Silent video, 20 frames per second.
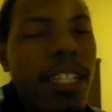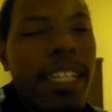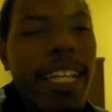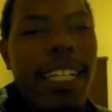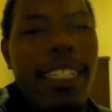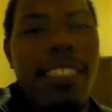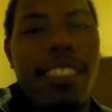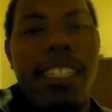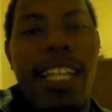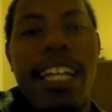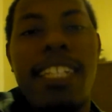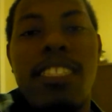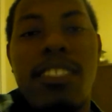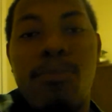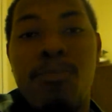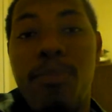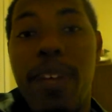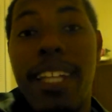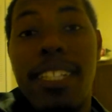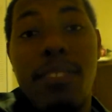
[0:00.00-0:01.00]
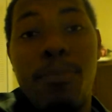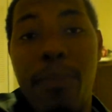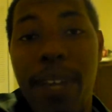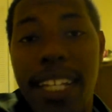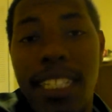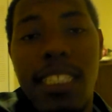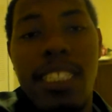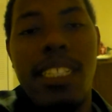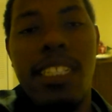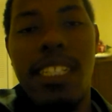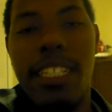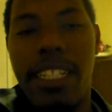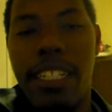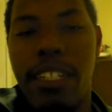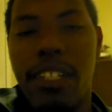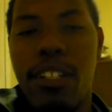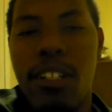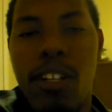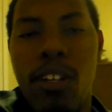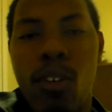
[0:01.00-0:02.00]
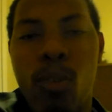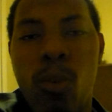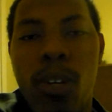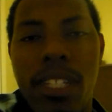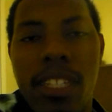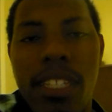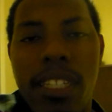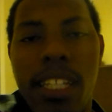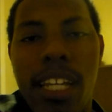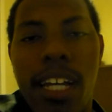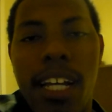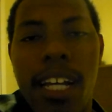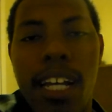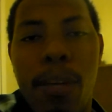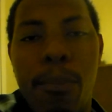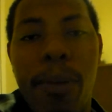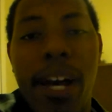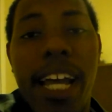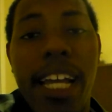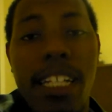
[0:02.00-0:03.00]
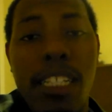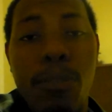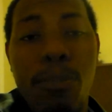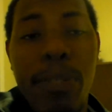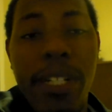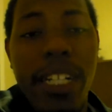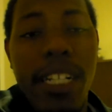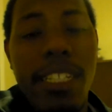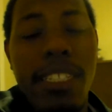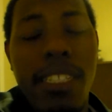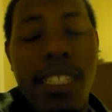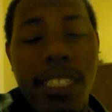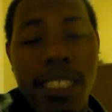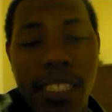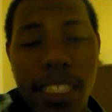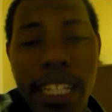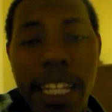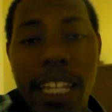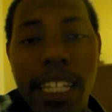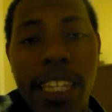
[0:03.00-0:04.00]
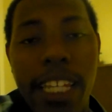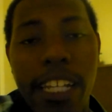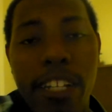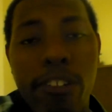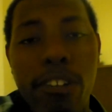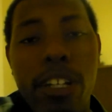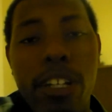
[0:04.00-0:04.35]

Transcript: That's basically what my experience at seeing The